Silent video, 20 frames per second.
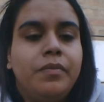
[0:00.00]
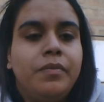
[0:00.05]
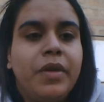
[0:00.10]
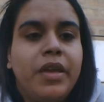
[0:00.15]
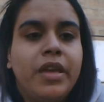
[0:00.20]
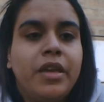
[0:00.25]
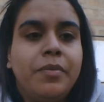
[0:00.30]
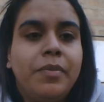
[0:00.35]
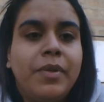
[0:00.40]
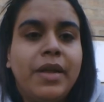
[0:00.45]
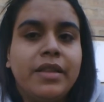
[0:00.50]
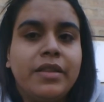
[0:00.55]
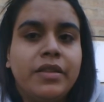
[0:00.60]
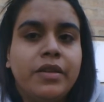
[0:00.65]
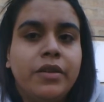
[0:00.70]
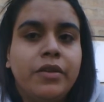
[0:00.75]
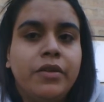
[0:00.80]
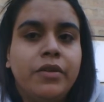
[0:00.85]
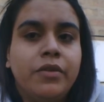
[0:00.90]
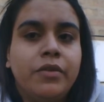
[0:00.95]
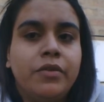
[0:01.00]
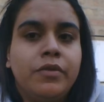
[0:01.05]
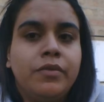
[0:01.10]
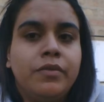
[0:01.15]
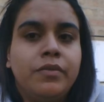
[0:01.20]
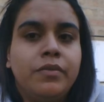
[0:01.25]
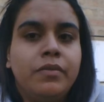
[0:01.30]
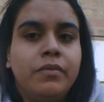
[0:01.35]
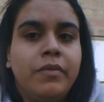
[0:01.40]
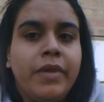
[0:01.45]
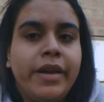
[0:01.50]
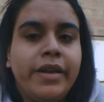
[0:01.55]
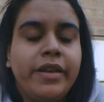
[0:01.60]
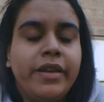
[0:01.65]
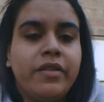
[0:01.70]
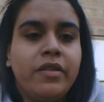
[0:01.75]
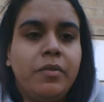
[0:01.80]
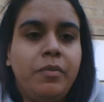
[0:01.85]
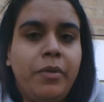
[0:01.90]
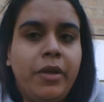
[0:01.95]
peak plateau
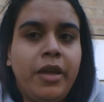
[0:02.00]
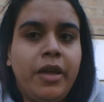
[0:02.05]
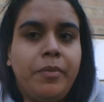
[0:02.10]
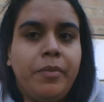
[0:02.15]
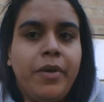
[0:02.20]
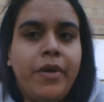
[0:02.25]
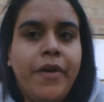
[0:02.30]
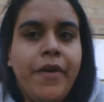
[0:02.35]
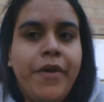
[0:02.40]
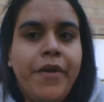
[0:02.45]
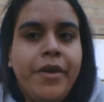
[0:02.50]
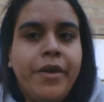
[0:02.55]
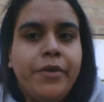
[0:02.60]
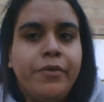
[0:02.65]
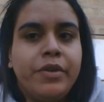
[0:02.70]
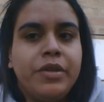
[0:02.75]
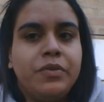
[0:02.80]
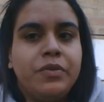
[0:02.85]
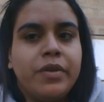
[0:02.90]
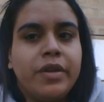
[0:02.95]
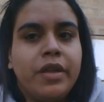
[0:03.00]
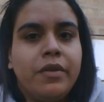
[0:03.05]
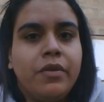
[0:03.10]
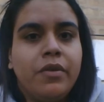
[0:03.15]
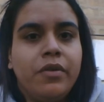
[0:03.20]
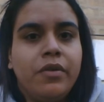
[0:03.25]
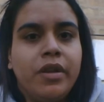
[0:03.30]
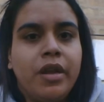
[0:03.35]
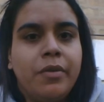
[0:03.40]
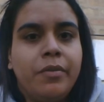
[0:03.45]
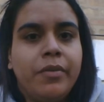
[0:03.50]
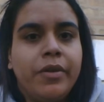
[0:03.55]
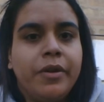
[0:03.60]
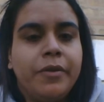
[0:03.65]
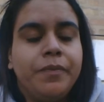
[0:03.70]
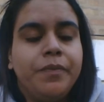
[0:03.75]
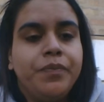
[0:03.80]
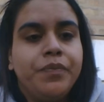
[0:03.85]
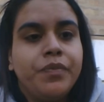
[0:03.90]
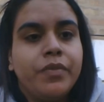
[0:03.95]
minus the PEEP, which would give you a
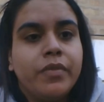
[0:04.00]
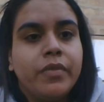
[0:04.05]
number.